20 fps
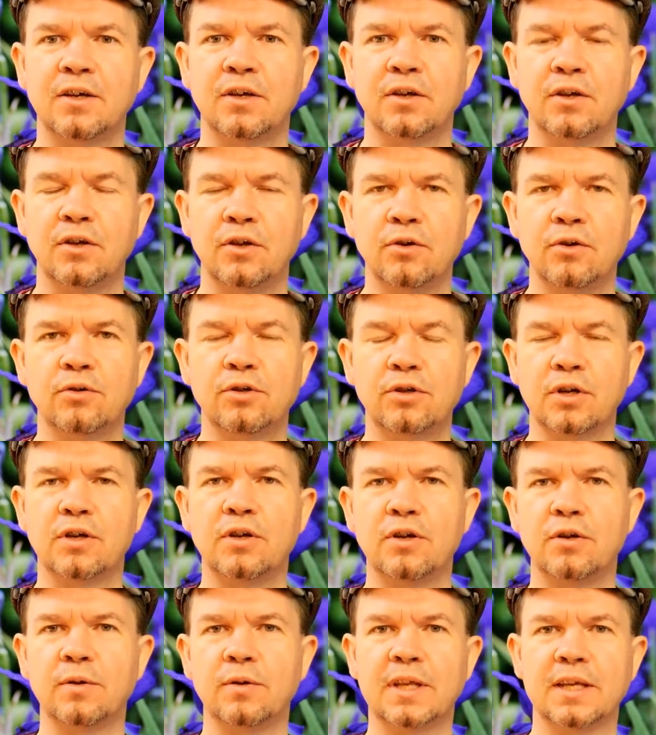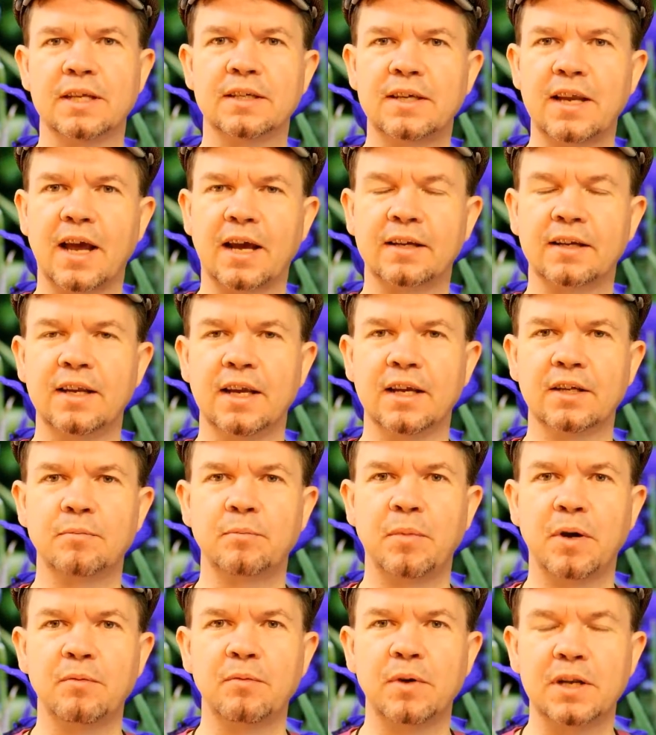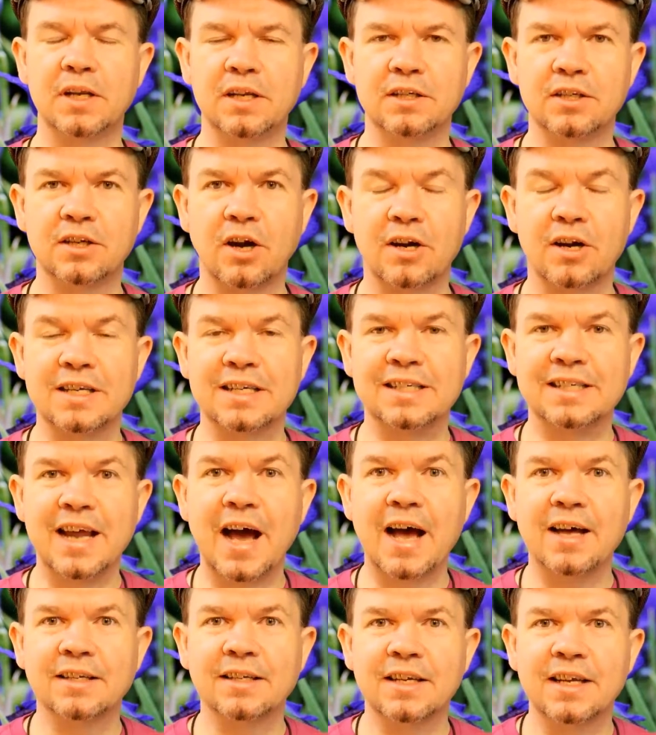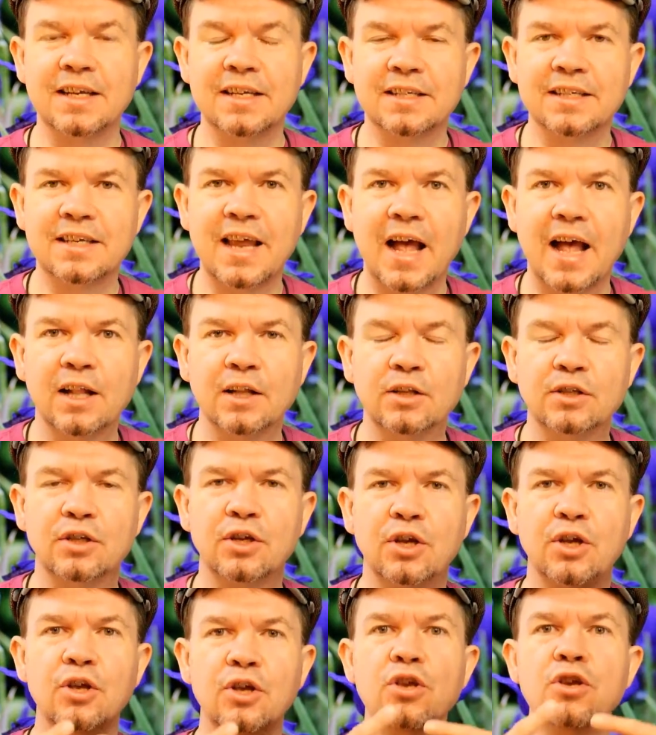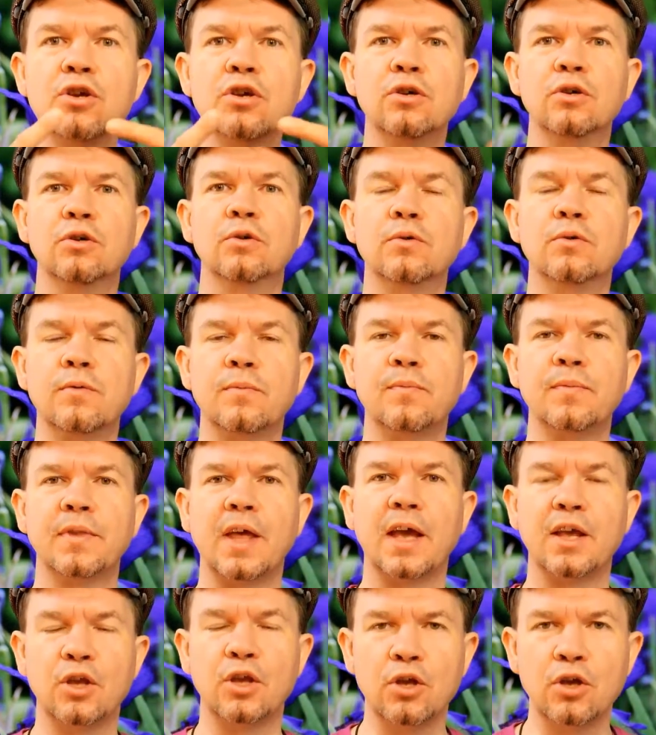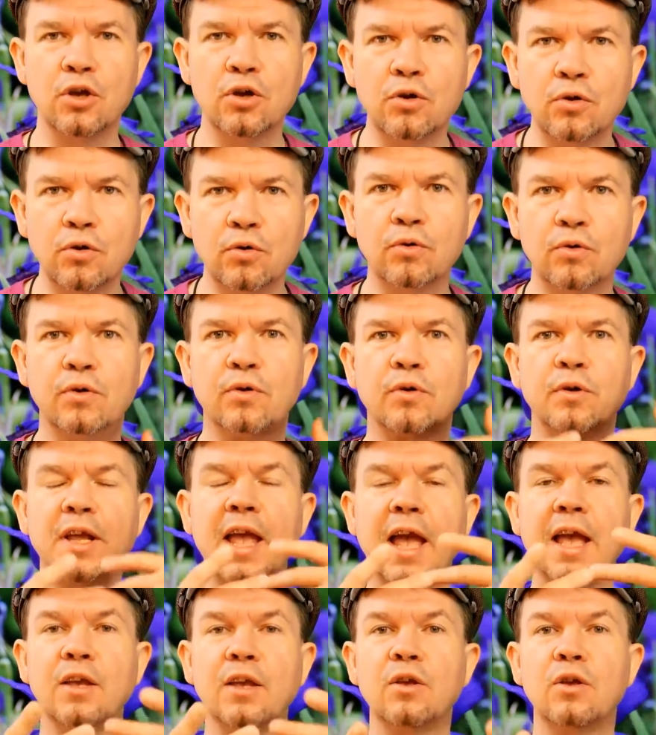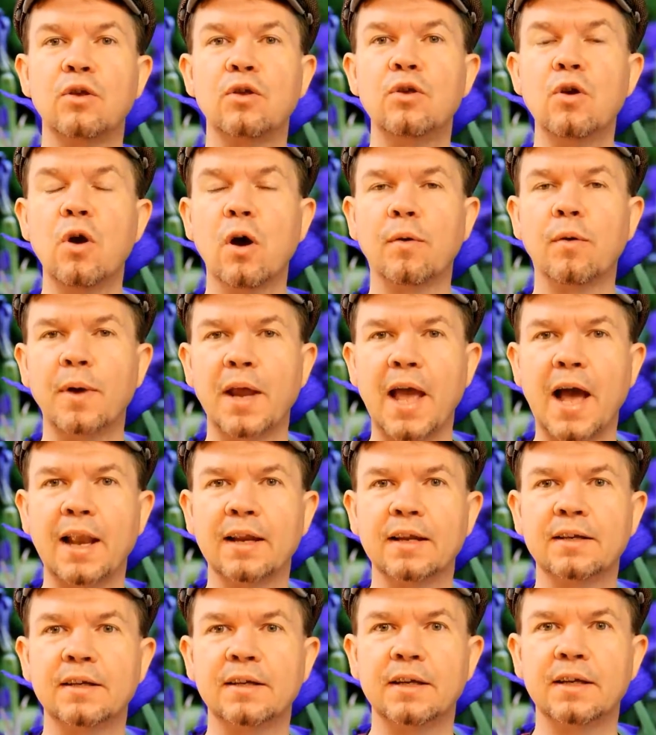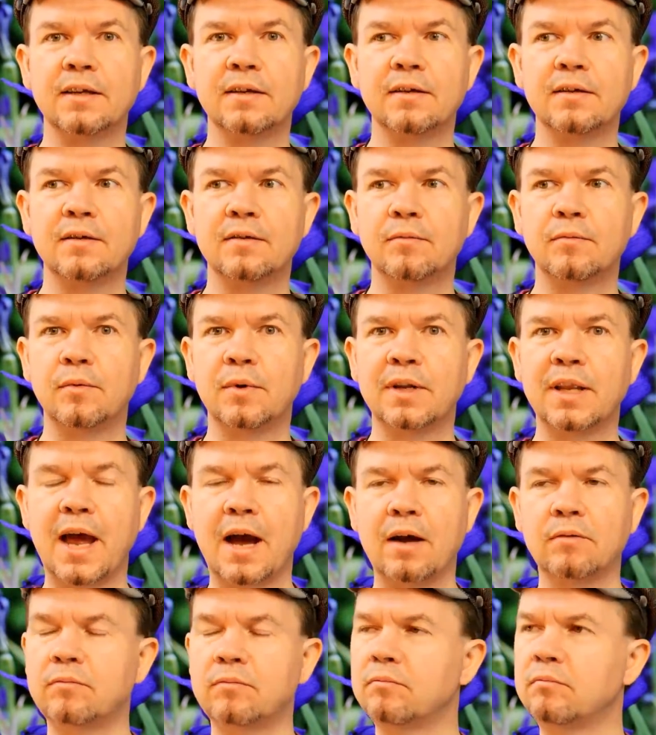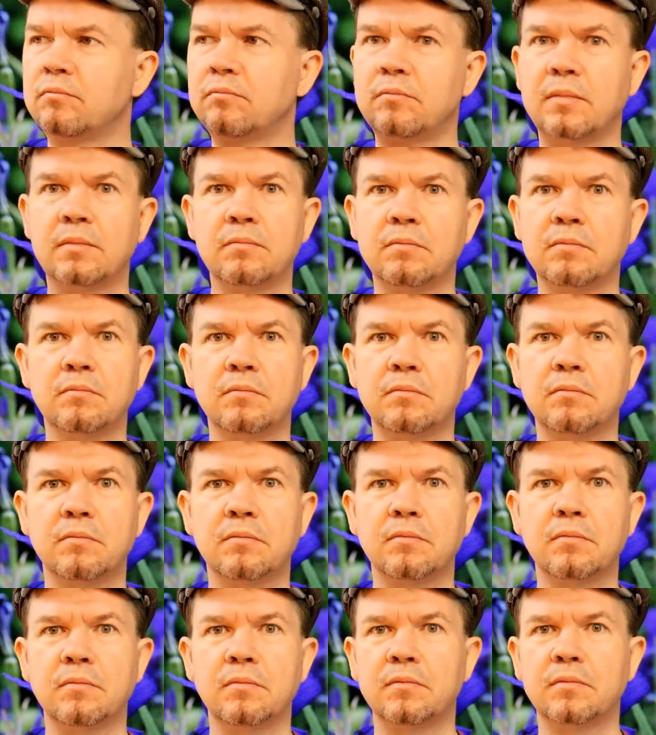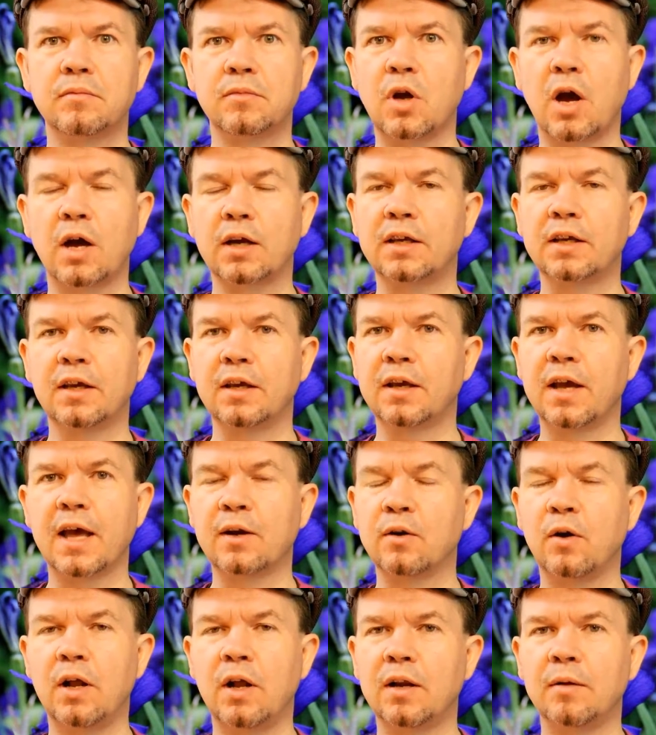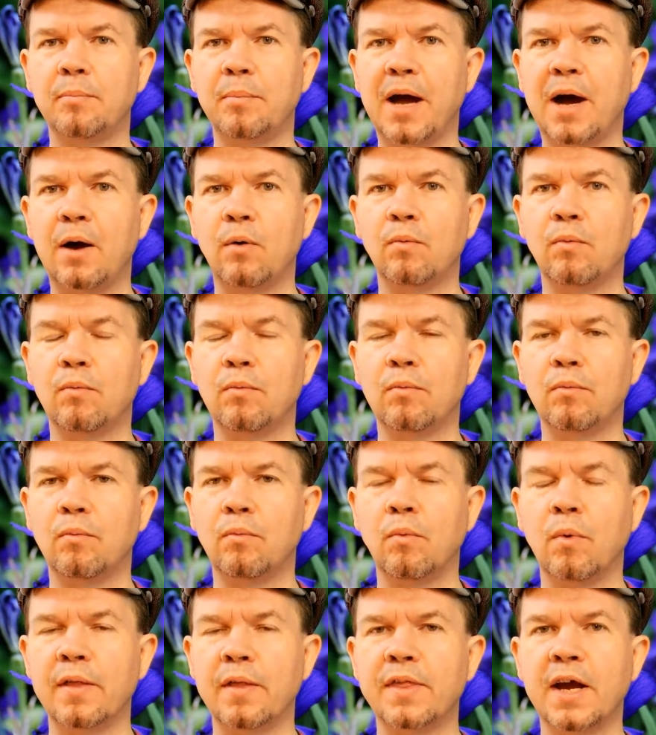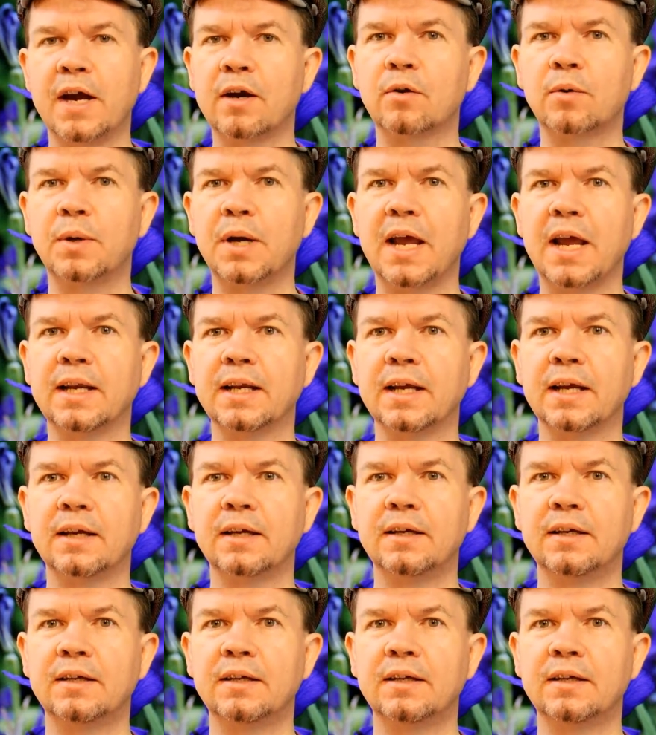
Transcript: you should do these techniques, but what Lazaris does is tells you that you create your reality without talking at all about what they're creating.